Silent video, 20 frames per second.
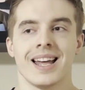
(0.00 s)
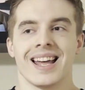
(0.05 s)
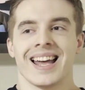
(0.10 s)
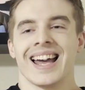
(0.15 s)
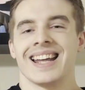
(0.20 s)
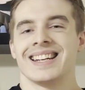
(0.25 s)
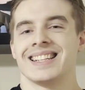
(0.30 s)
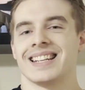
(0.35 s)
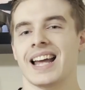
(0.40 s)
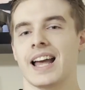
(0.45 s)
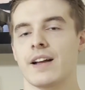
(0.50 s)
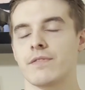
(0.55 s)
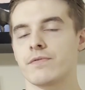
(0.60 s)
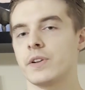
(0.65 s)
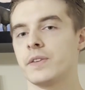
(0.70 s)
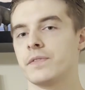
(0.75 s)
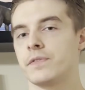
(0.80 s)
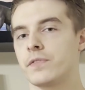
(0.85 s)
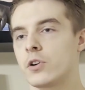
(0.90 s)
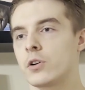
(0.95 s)
and every
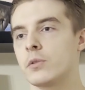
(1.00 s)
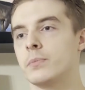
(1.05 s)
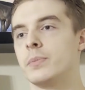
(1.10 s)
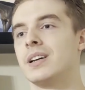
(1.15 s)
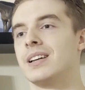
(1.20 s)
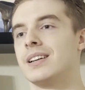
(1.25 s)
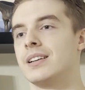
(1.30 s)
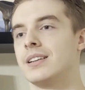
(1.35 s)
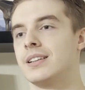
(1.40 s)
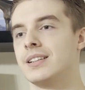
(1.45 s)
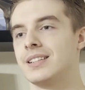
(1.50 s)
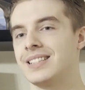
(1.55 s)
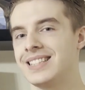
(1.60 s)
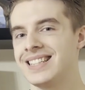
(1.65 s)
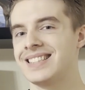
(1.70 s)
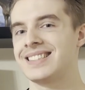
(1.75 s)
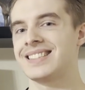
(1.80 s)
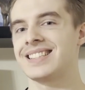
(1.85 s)
verb needs